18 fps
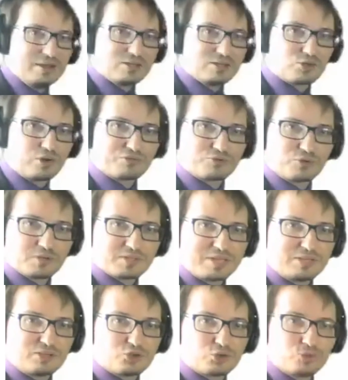So of
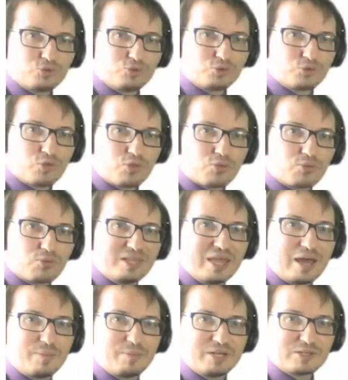course, I showed you 3
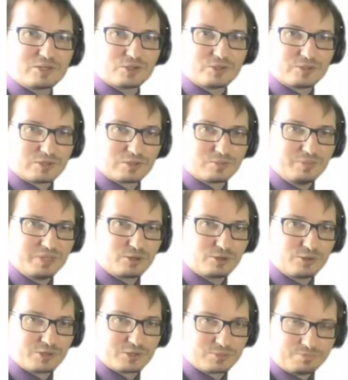dimensions
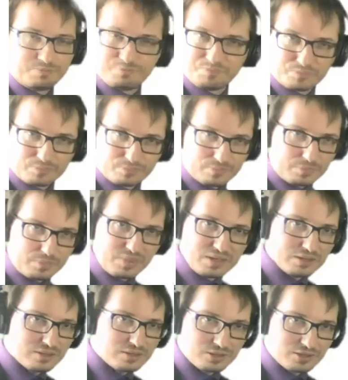because
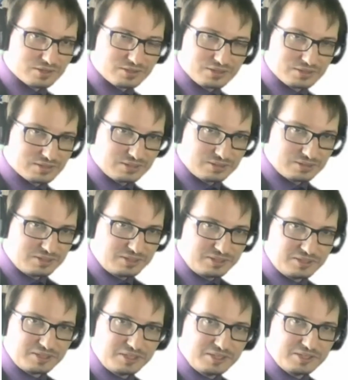this
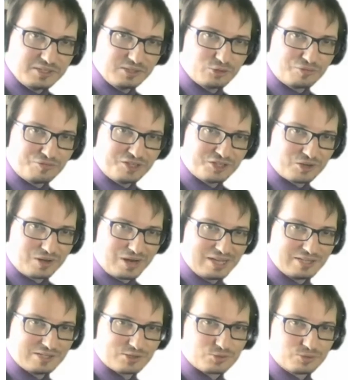is easy to
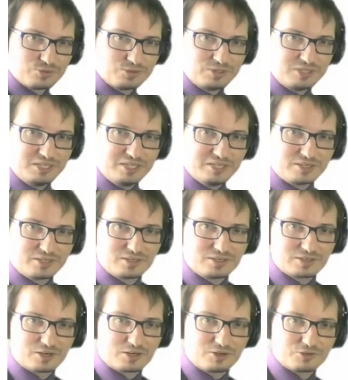visualize, so the year,
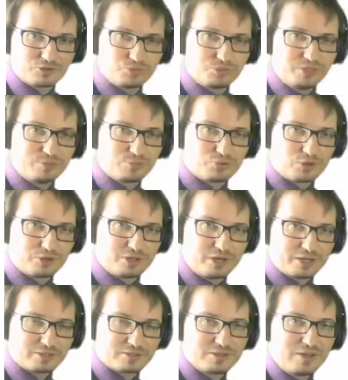country,
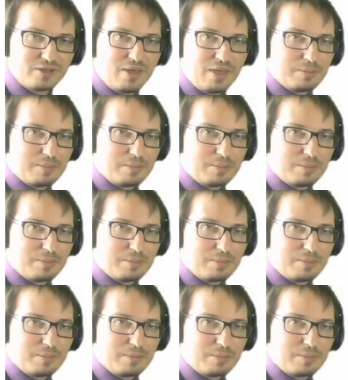product.